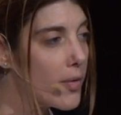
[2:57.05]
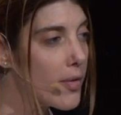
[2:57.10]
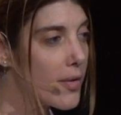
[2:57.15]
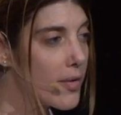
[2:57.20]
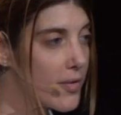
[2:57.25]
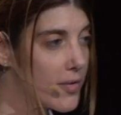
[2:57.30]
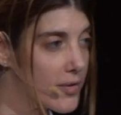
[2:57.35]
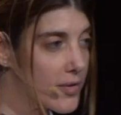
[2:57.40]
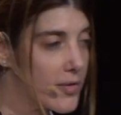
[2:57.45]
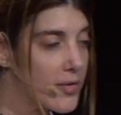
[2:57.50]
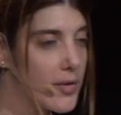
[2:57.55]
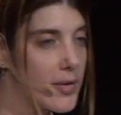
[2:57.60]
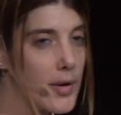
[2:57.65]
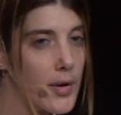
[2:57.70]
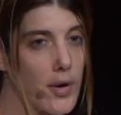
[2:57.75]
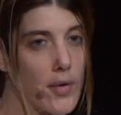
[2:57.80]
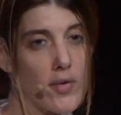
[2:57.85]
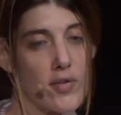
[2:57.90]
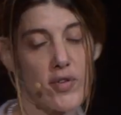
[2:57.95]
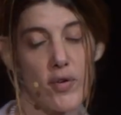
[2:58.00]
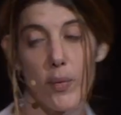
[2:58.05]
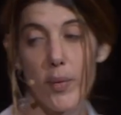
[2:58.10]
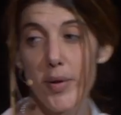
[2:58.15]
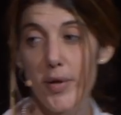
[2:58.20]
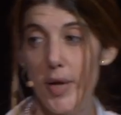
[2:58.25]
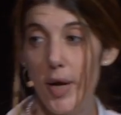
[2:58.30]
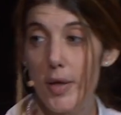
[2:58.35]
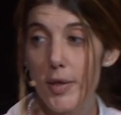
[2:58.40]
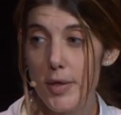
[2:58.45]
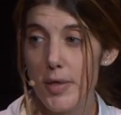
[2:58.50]
that there is the
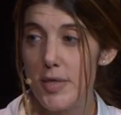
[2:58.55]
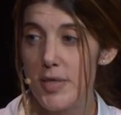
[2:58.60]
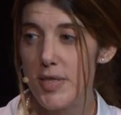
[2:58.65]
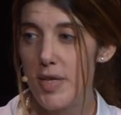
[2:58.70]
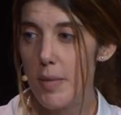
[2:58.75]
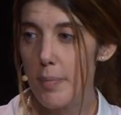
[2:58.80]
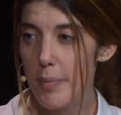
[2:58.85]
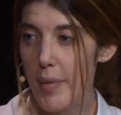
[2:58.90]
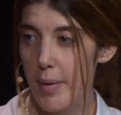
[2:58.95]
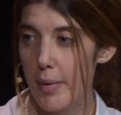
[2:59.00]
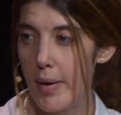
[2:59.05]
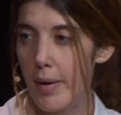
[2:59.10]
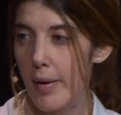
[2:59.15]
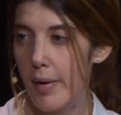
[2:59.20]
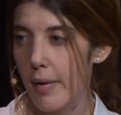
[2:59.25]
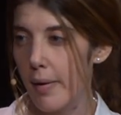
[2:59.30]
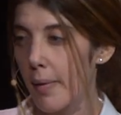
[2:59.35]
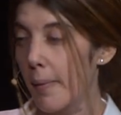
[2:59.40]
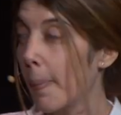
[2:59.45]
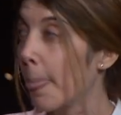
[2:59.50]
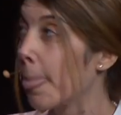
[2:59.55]
redundancy uh,